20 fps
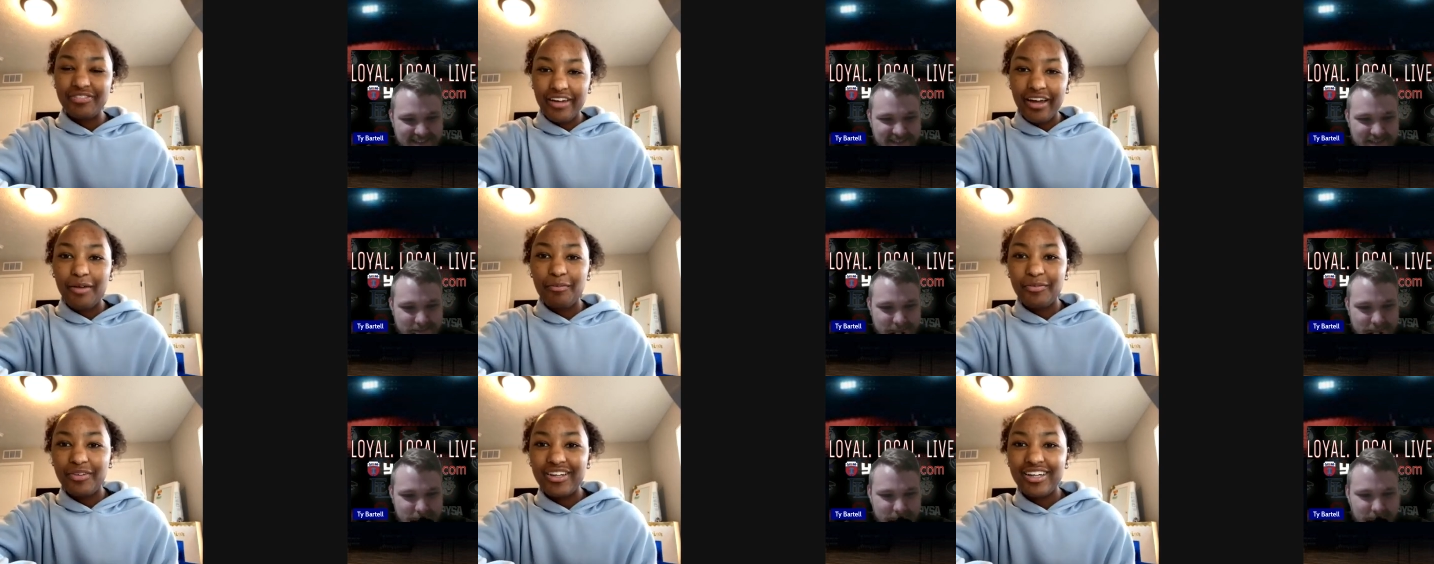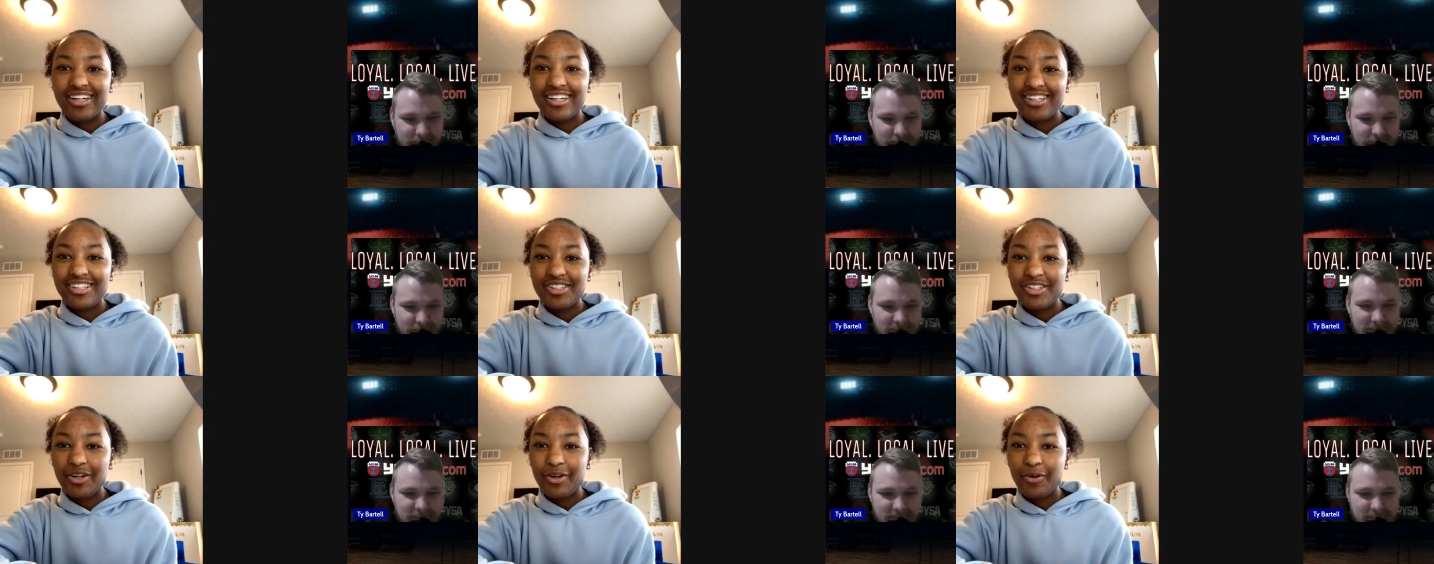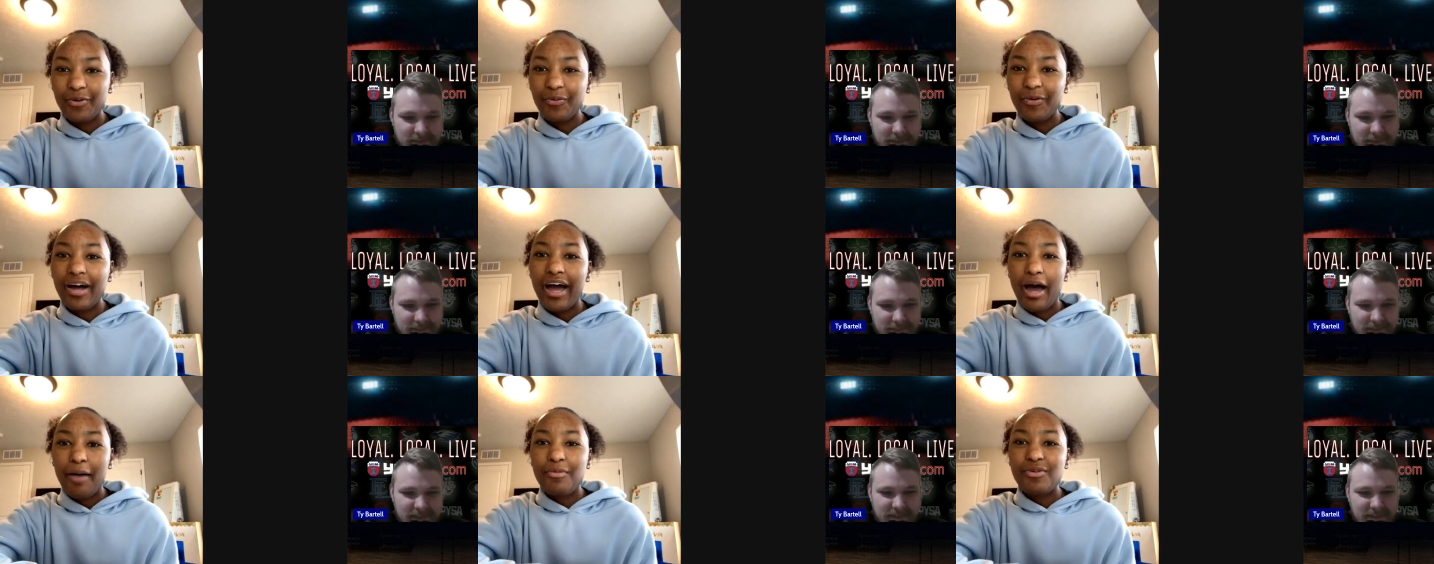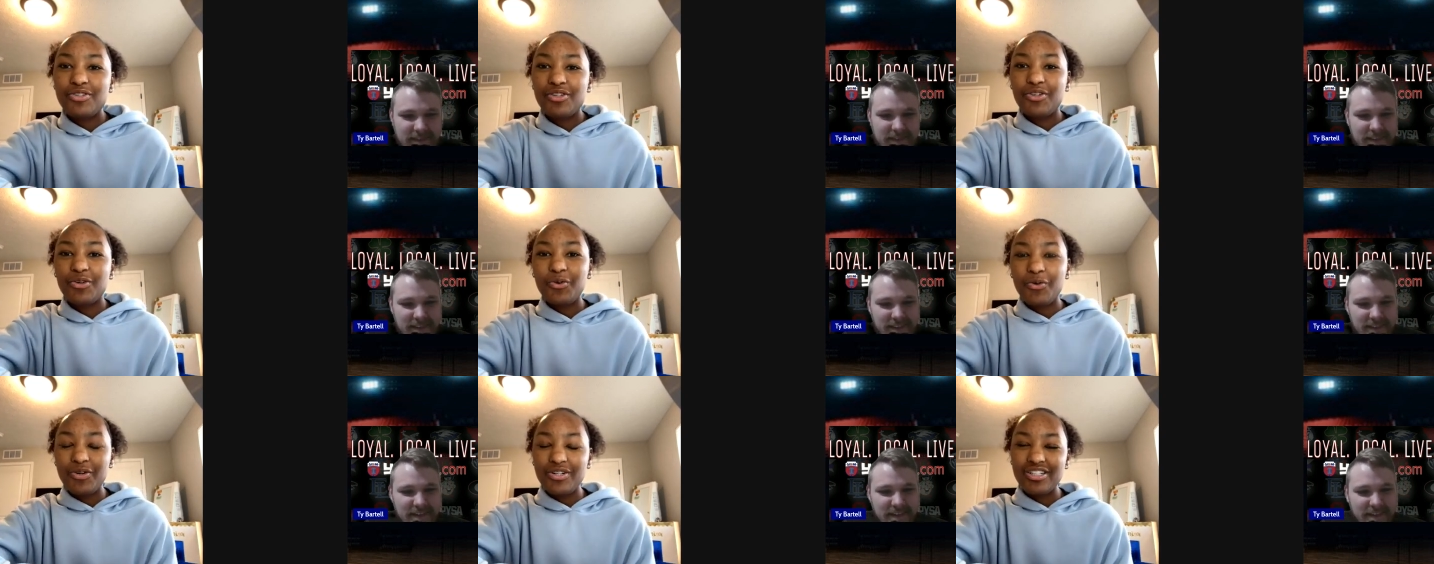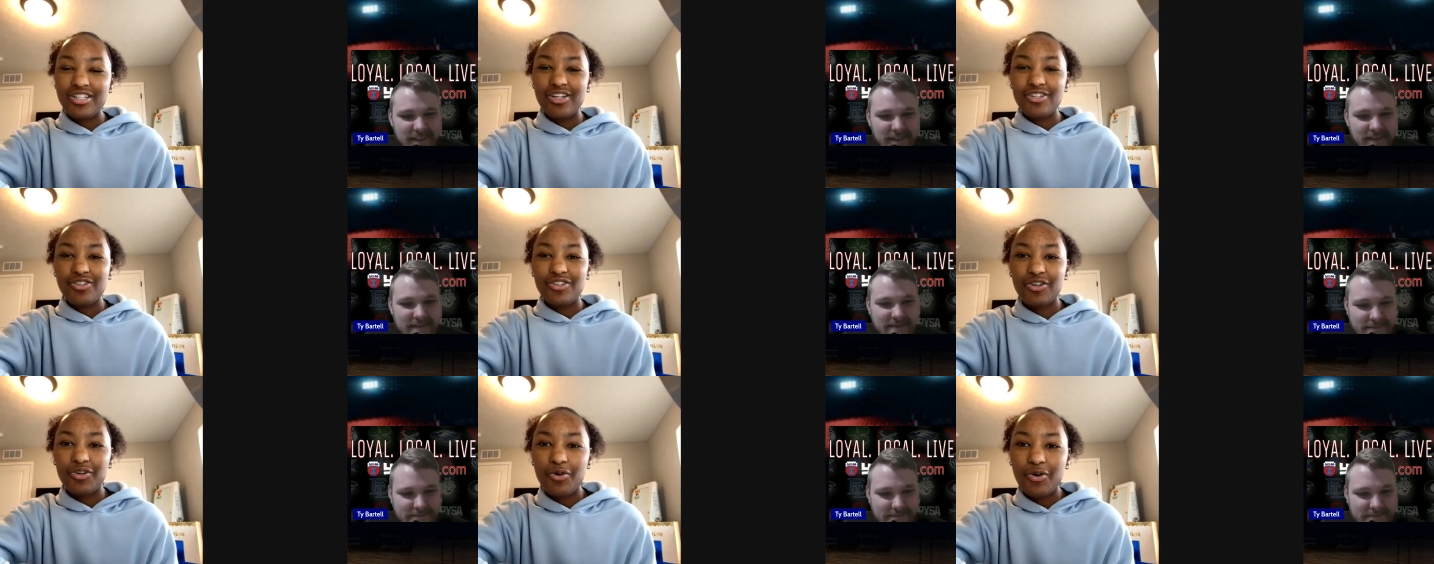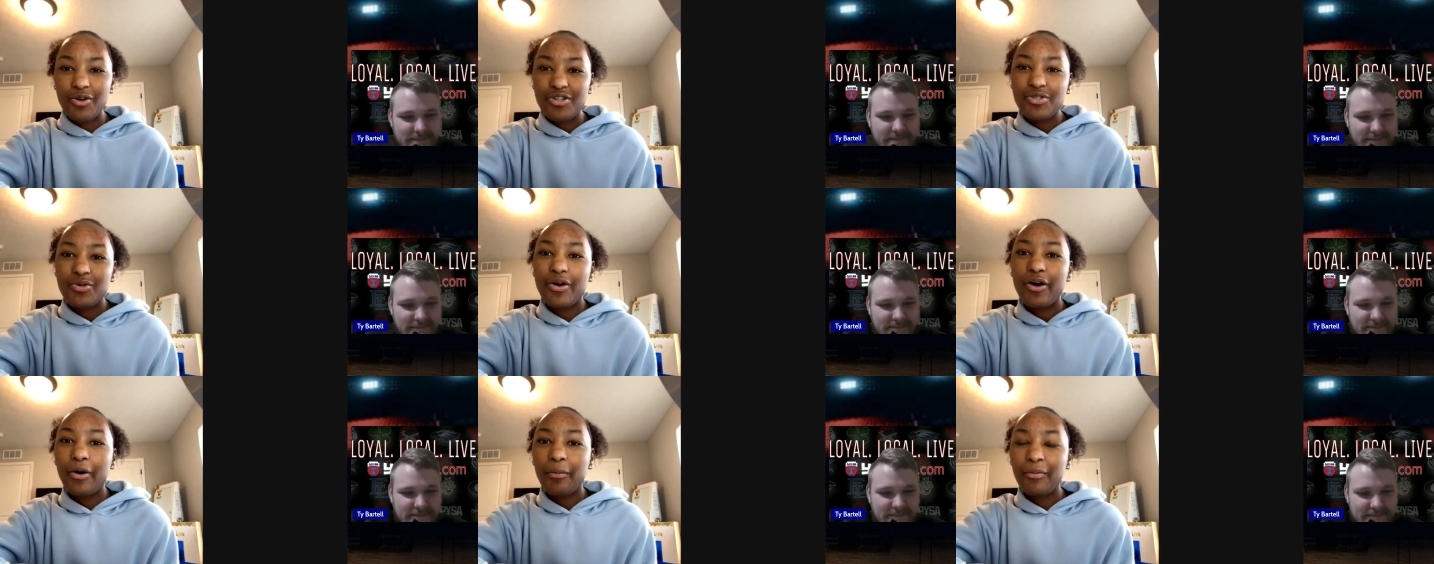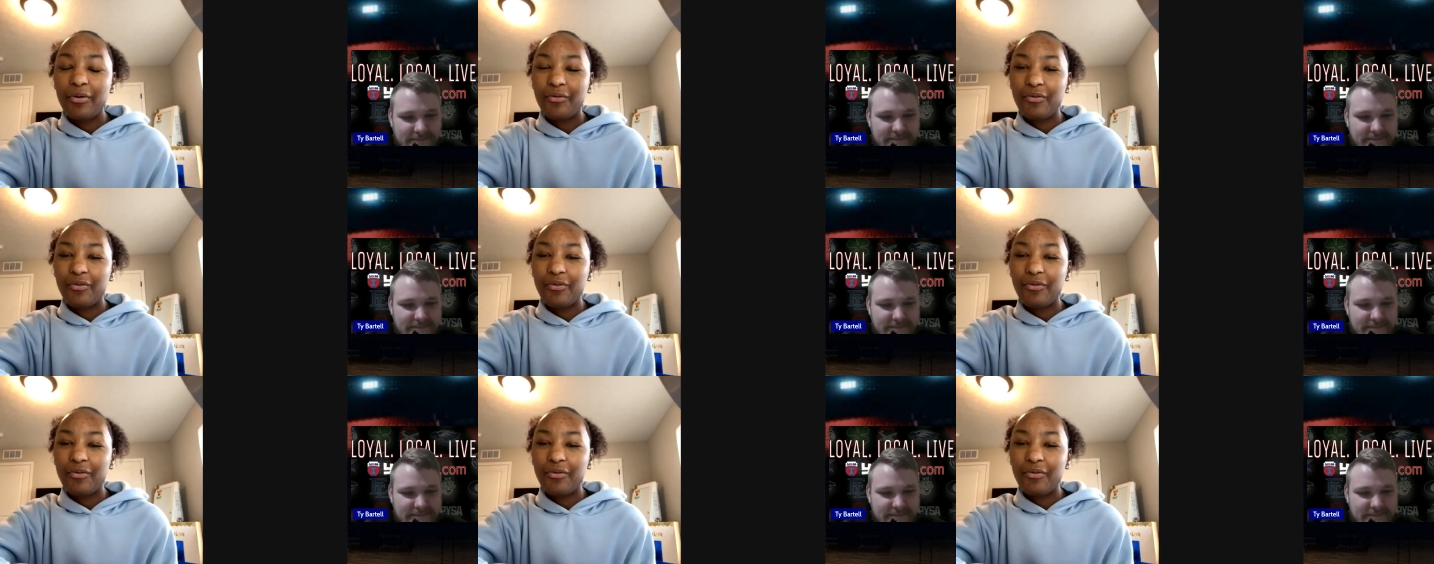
Speaker 1: family. So what happens on the court stays on the court. So it helped me